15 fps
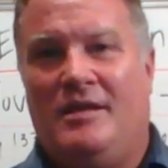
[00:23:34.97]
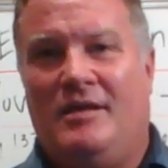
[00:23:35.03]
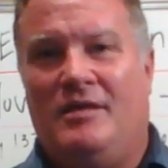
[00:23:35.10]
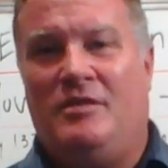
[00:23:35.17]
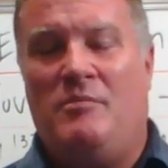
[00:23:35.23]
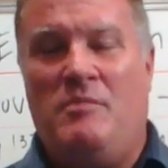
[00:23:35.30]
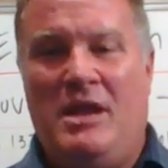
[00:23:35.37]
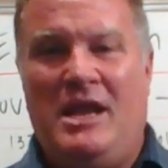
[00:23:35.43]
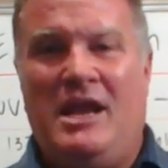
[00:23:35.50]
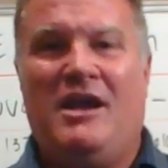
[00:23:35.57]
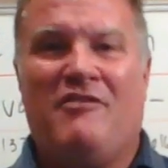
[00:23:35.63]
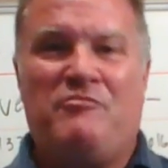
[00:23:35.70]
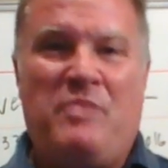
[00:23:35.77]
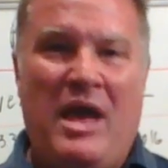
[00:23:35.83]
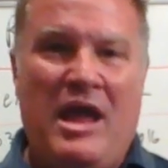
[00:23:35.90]
The meaning
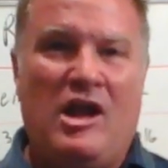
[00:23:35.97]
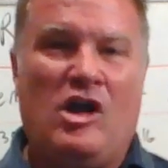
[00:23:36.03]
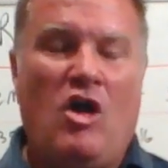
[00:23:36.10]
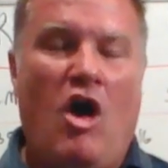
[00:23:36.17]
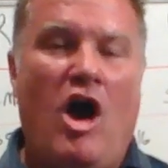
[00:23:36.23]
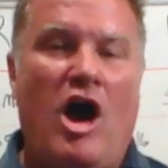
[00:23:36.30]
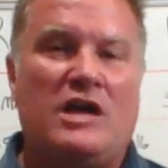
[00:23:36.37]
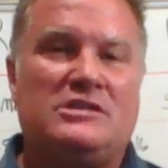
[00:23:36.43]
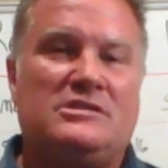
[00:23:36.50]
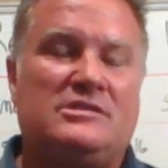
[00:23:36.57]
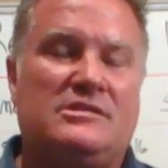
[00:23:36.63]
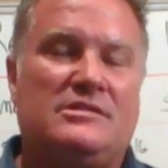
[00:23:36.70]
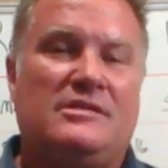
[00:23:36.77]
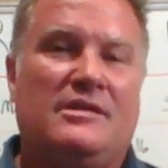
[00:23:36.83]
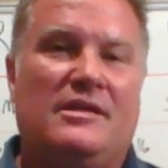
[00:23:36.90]
of Pentecost,
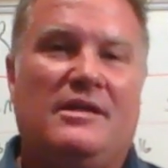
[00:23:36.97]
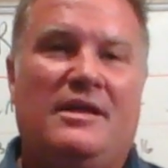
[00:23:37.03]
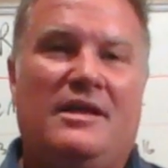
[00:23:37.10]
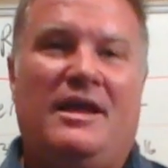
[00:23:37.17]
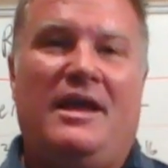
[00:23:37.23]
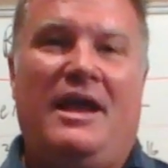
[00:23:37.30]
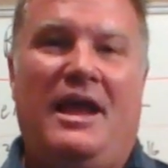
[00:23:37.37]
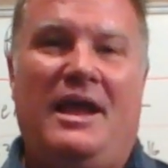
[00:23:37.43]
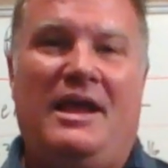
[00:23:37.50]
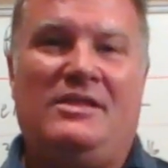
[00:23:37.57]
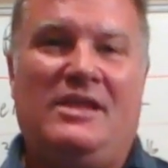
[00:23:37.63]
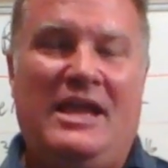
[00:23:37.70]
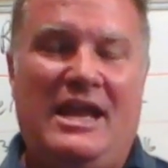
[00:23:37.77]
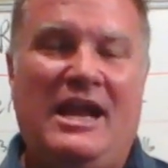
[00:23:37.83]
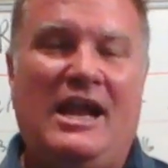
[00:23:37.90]

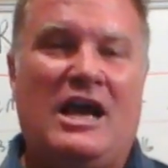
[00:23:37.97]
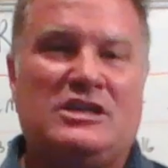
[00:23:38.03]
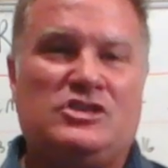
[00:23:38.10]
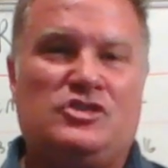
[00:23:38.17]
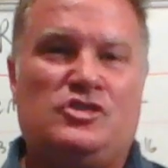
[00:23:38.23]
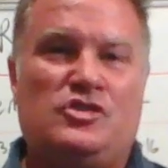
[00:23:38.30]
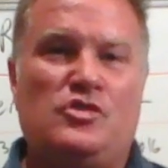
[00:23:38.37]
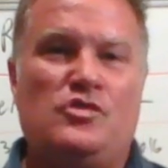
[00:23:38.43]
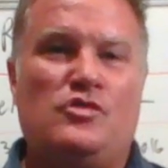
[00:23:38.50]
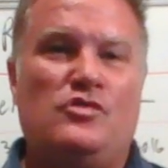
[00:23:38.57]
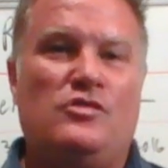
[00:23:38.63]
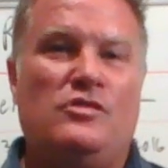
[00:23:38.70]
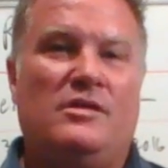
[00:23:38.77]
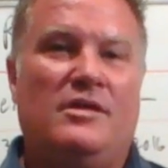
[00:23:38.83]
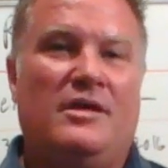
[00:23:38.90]
leading us
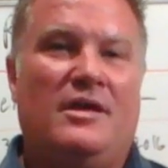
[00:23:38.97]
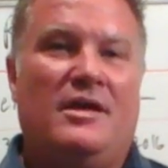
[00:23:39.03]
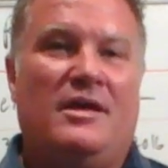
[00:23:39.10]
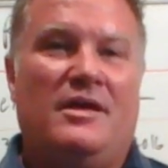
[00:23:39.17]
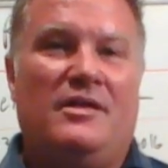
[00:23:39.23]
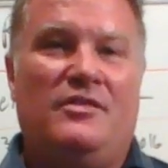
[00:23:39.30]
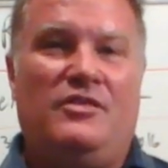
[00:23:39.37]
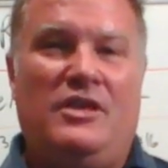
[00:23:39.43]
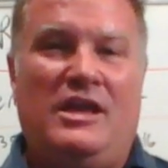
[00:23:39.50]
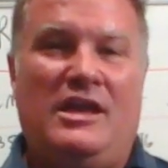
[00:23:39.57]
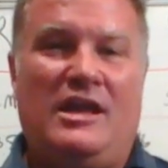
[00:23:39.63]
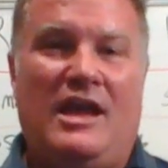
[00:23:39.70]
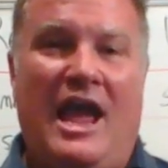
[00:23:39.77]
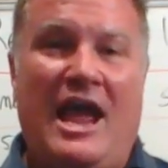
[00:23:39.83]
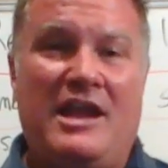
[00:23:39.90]
to
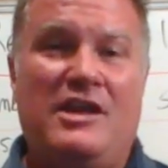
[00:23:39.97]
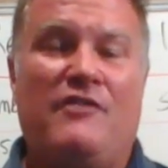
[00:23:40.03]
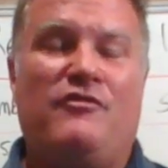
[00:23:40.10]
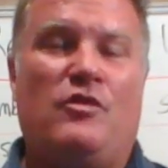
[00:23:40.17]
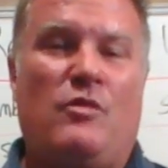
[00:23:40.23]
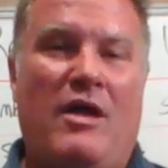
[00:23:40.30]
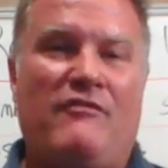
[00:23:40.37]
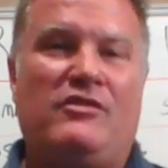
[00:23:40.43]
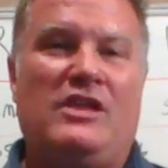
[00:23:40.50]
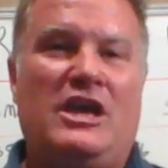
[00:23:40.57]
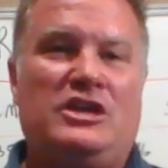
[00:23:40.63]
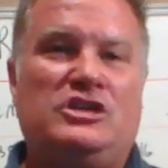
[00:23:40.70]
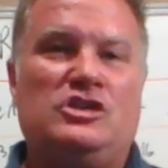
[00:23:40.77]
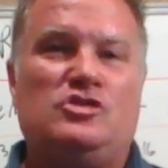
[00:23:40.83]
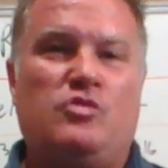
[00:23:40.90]
the end of the
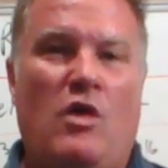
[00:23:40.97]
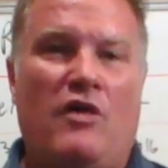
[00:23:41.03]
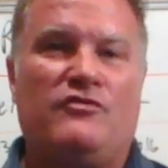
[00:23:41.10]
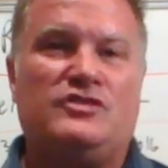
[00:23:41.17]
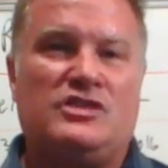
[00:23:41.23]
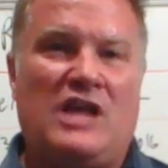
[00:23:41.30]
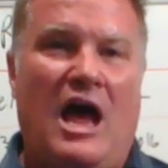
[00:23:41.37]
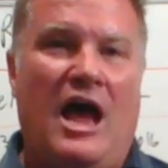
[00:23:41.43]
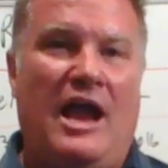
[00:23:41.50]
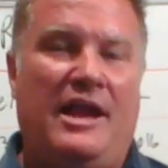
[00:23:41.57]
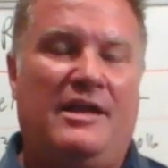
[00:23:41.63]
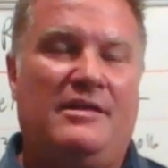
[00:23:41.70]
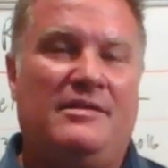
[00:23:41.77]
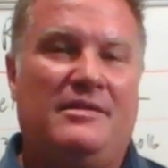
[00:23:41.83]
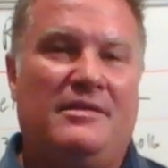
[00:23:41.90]
Revelation 12
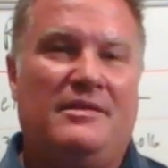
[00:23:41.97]
sign,